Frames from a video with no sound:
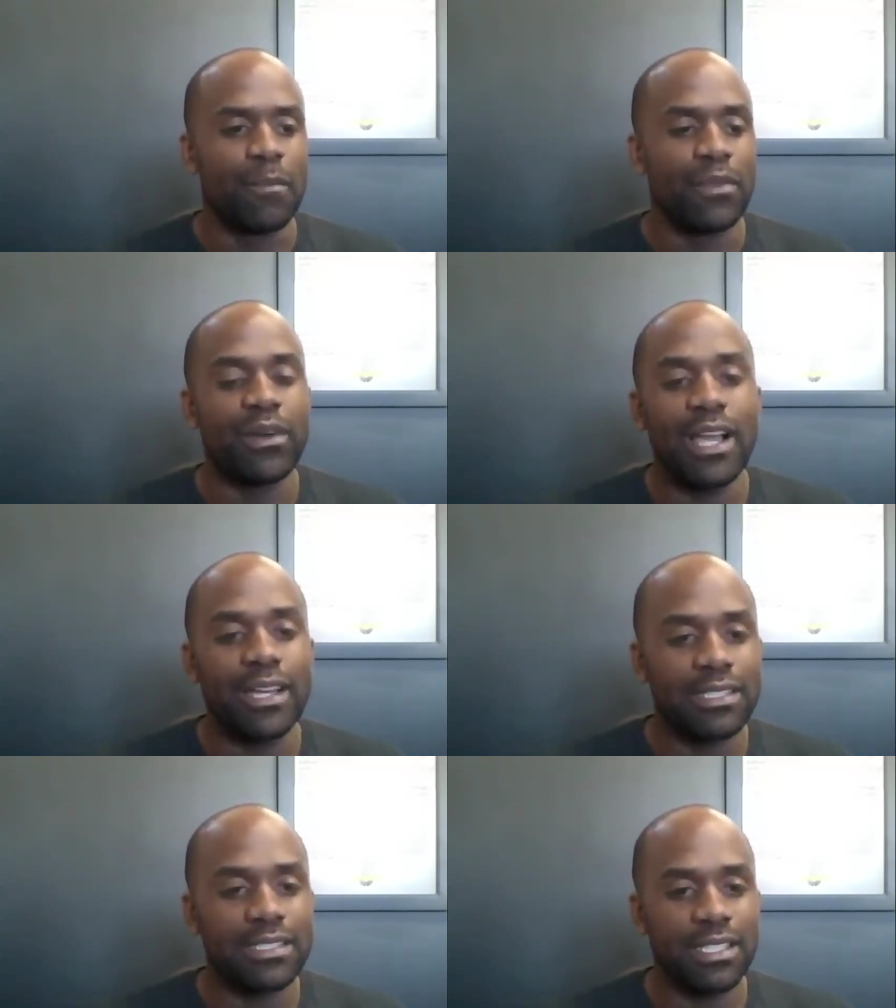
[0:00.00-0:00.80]
they're not
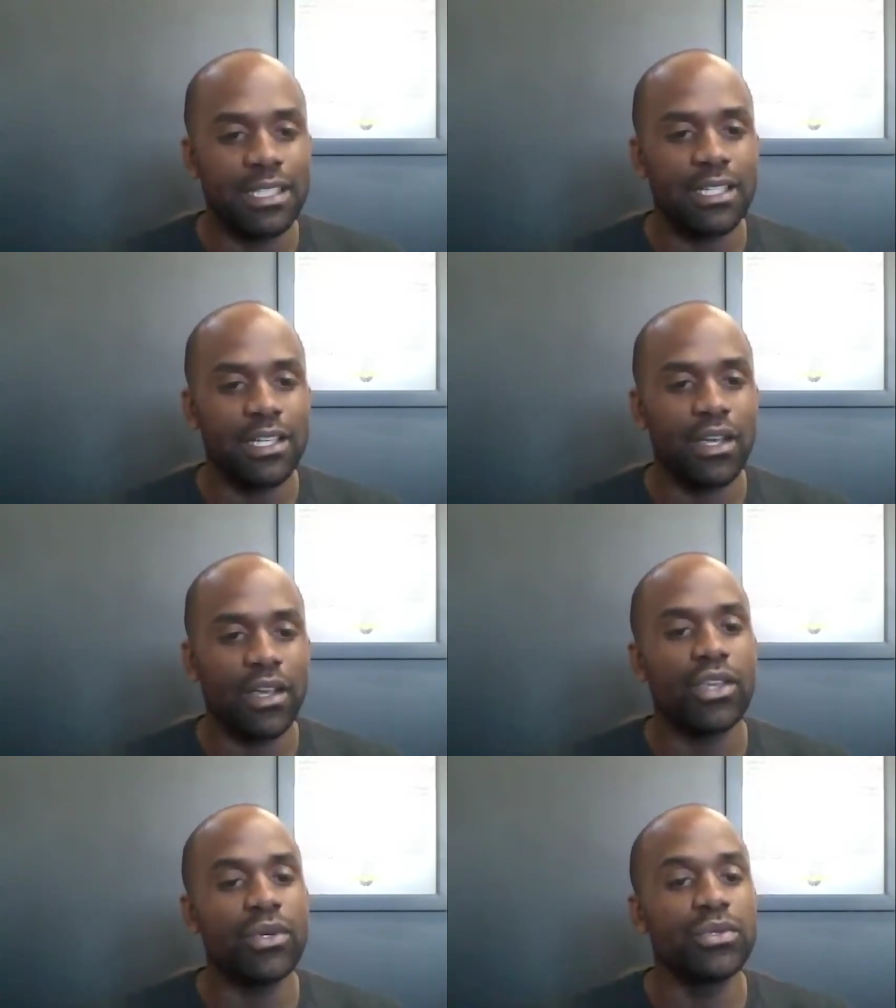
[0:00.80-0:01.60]
going to see
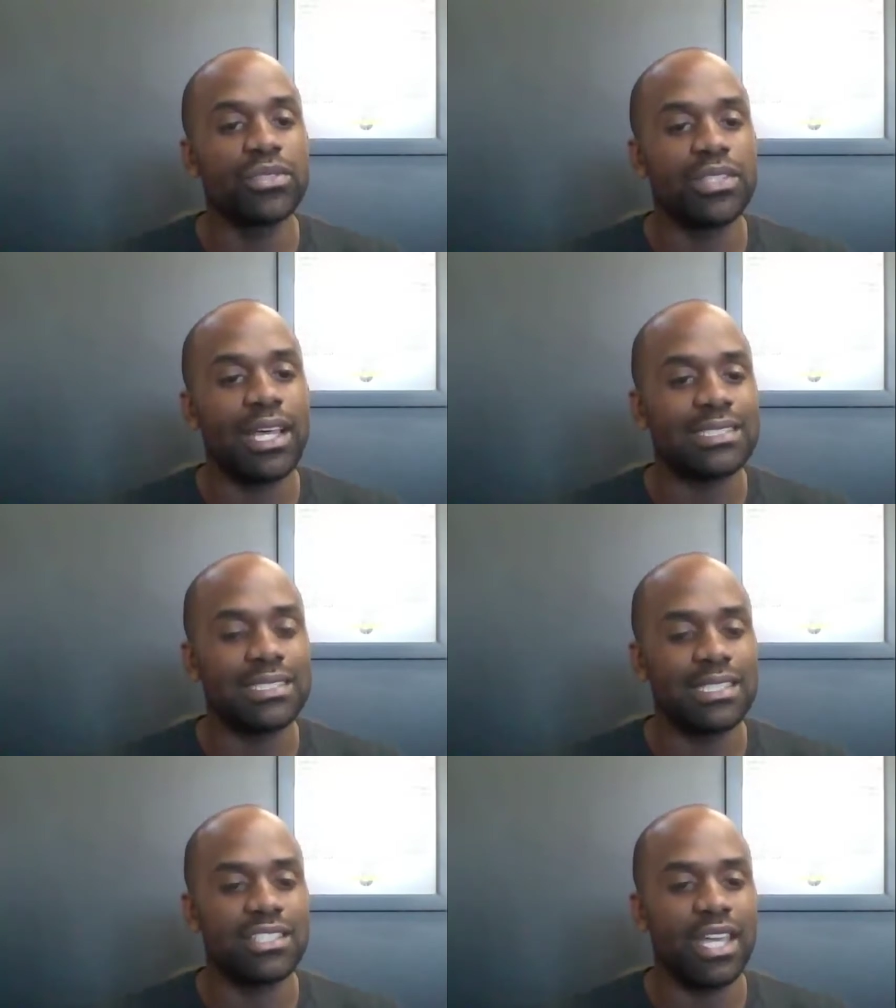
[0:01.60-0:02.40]
huge
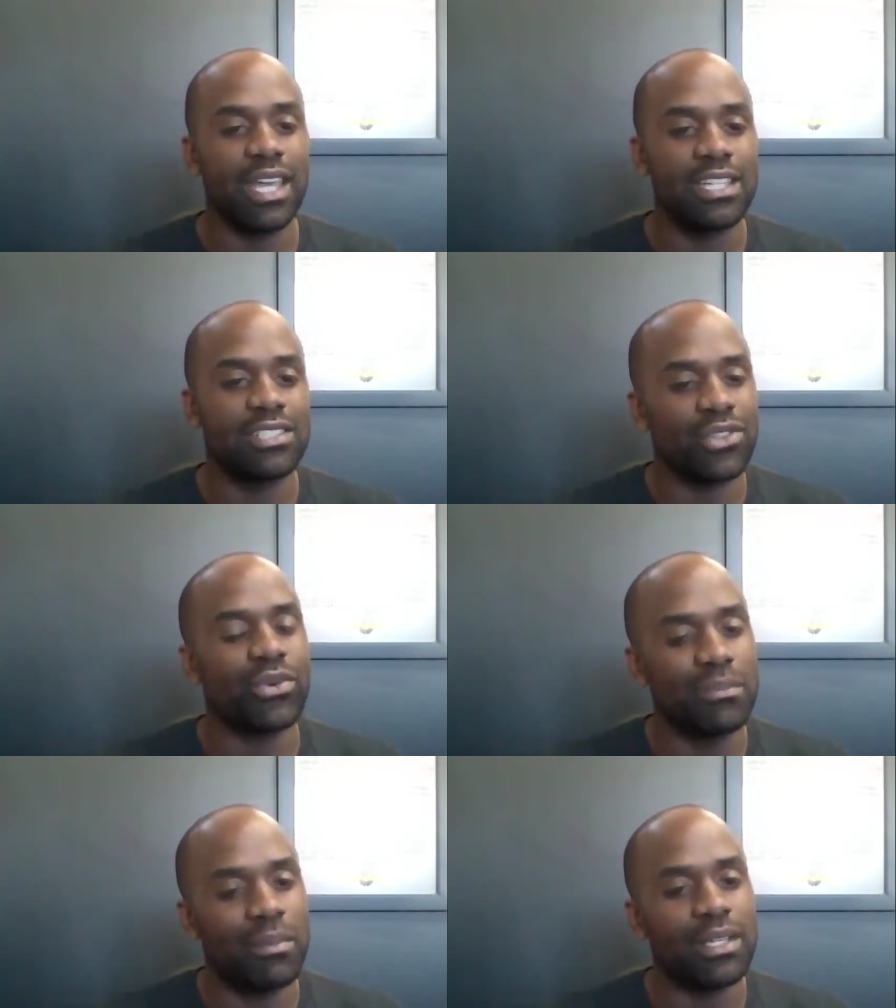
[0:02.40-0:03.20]
lasting change in
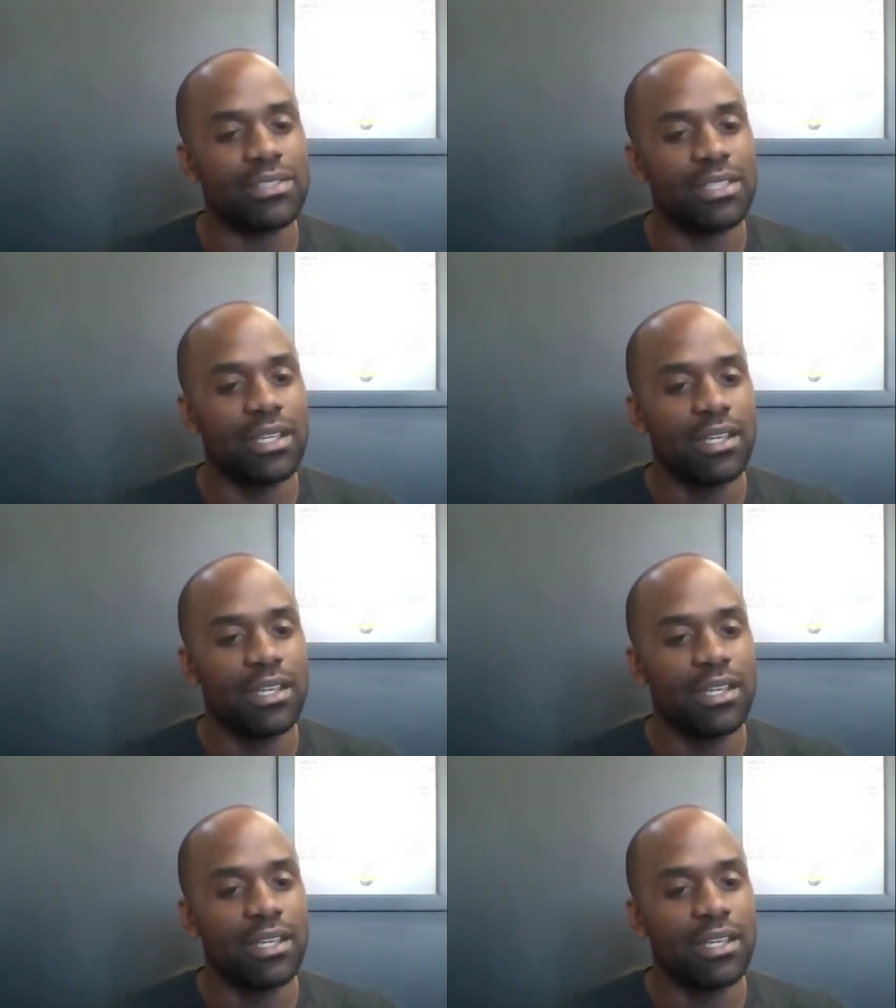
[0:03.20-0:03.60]
three months.